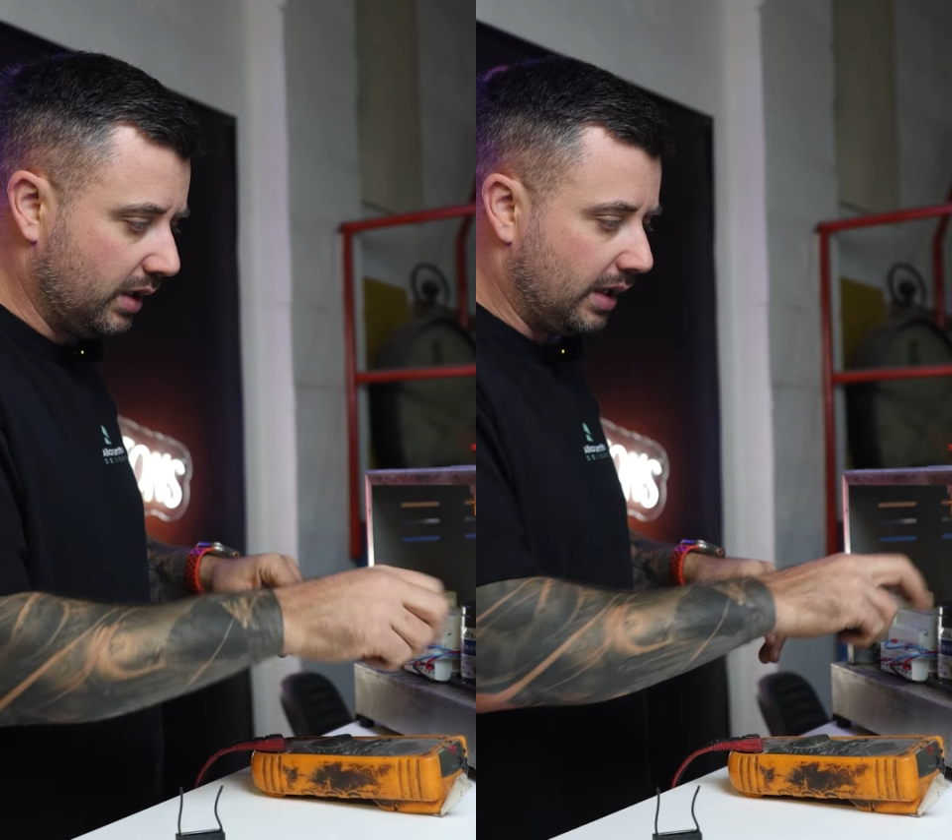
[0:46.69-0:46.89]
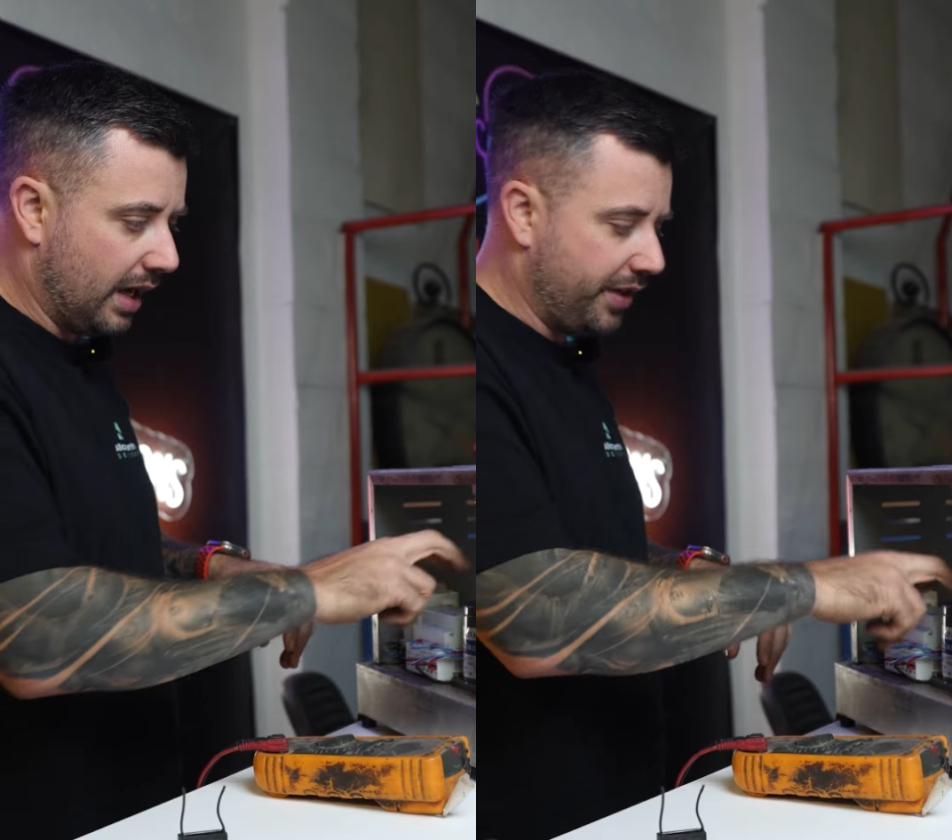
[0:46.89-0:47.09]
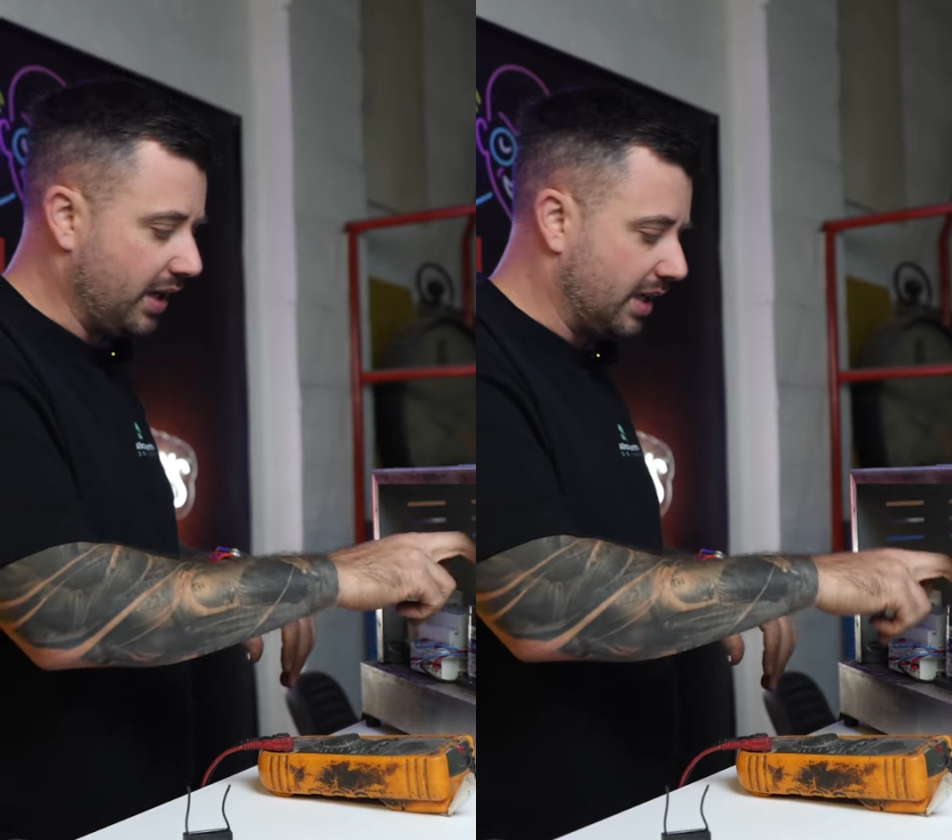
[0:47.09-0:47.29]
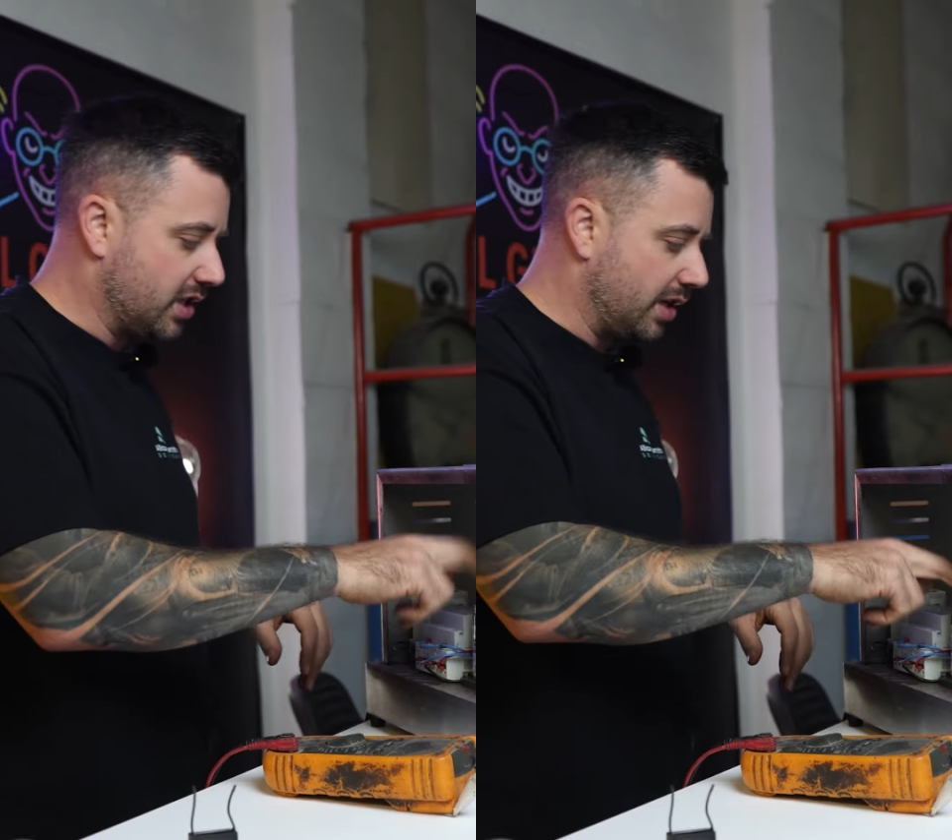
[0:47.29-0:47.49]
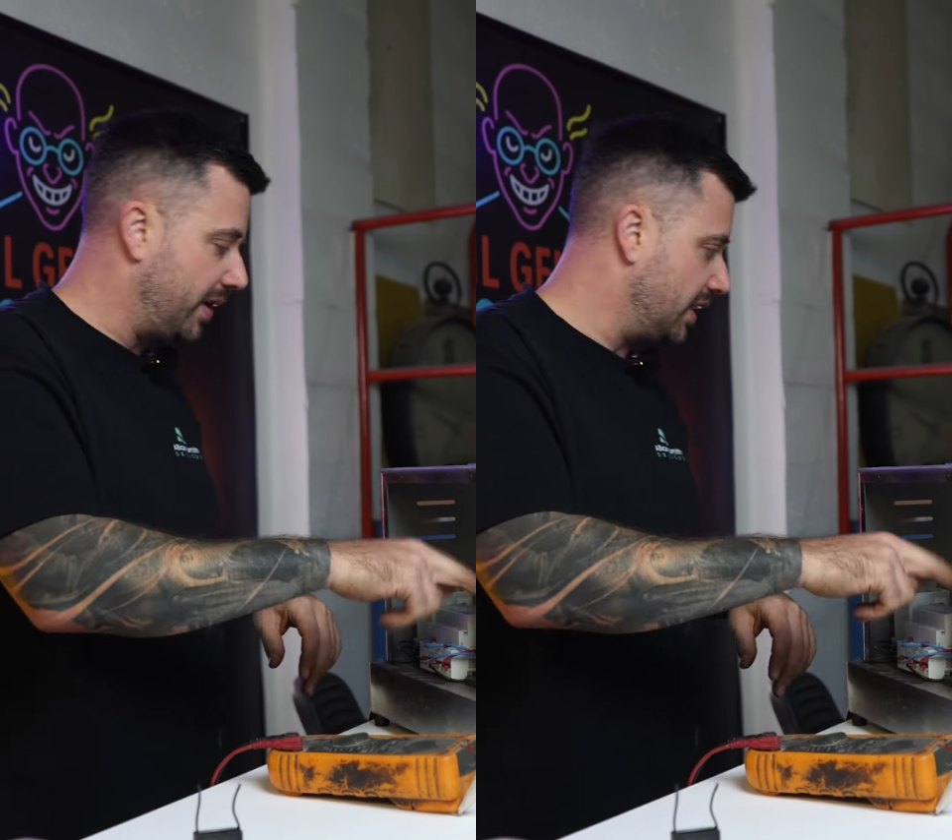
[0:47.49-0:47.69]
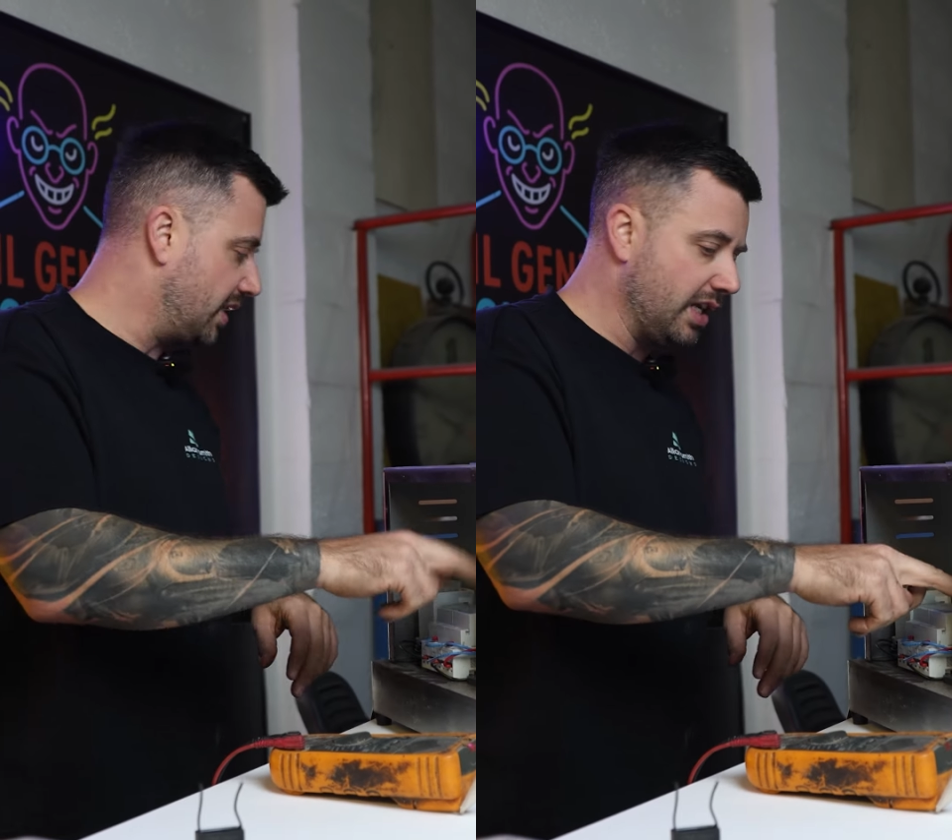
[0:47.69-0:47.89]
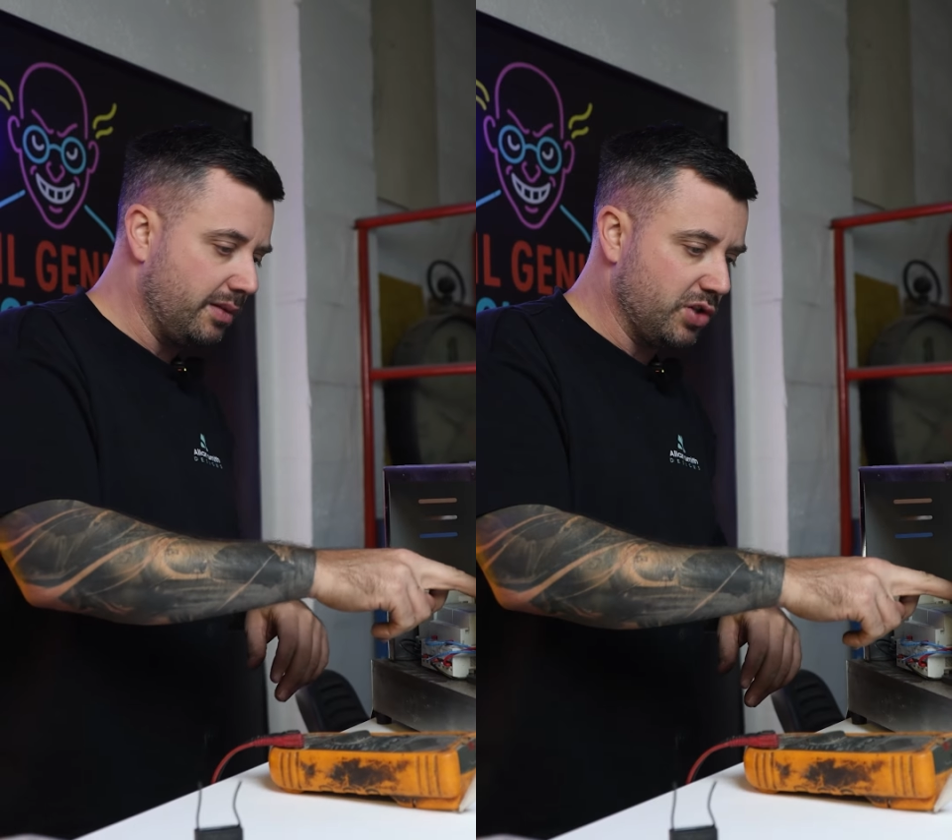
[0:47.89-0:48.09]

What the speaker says: I think it's something inside the